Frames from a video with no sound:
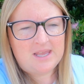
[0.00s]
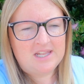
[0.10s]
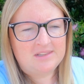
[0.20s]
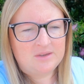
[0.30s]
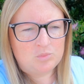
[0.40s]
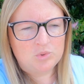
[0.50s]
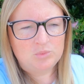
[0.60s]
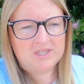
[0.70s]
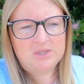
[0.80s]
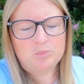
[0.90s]
and they will
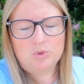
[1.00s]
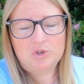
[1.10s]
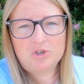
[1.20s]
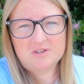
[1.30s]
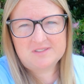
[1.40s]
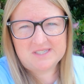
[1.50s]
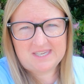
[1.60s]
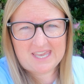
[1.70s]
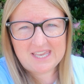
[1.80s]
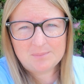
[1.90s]
need work to
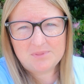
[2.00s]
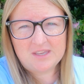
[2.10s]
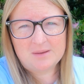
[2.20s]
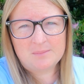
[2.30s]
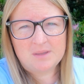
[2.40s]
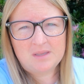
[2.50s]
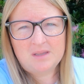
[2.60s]
keep them